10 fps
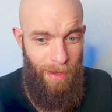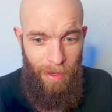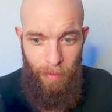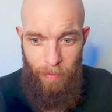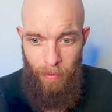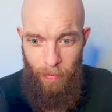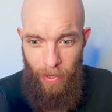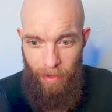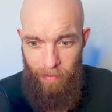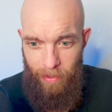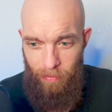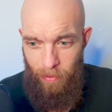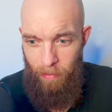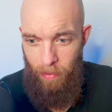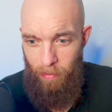And we have like
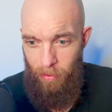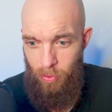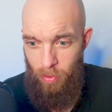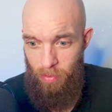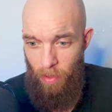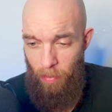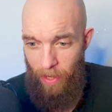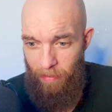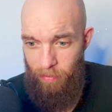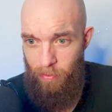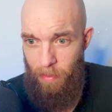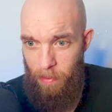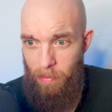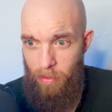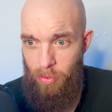3 people on Twitch. Well, we have 3
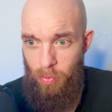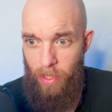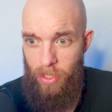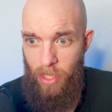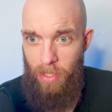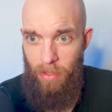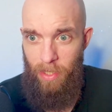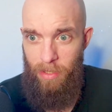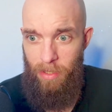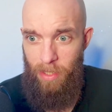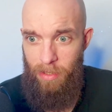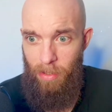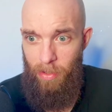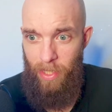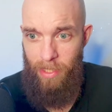people on Twitch. Actually, that's a
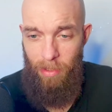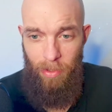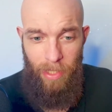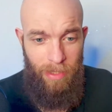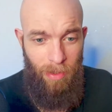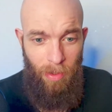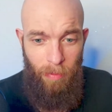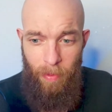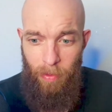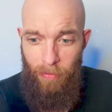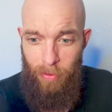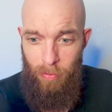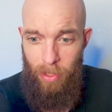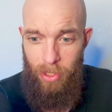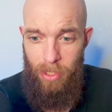lot. That's a lot of people for
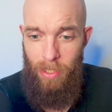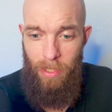Twitch.